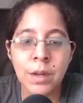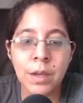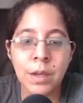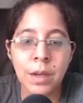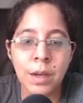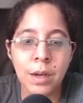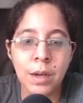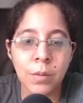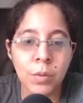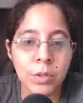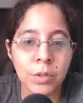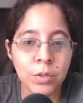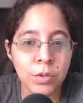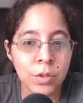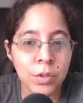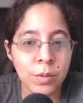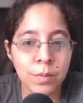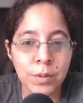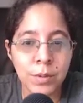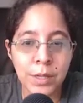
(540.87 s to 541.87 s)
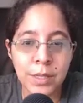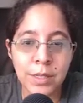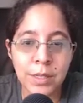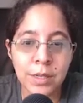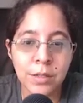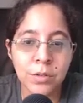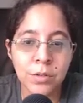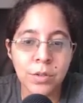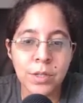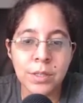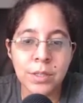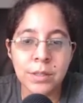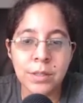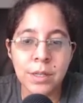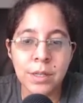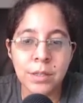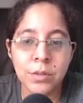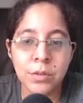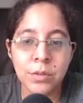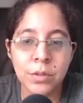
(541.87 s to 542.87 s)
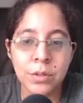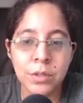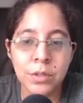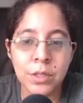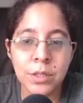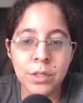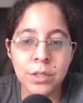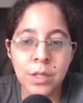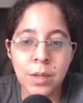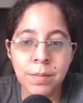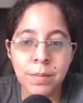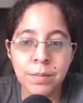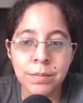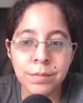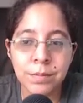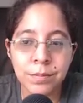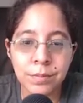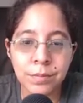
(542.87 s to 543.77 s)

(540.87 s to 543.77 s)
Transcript: When you complete it, you can send it to the system,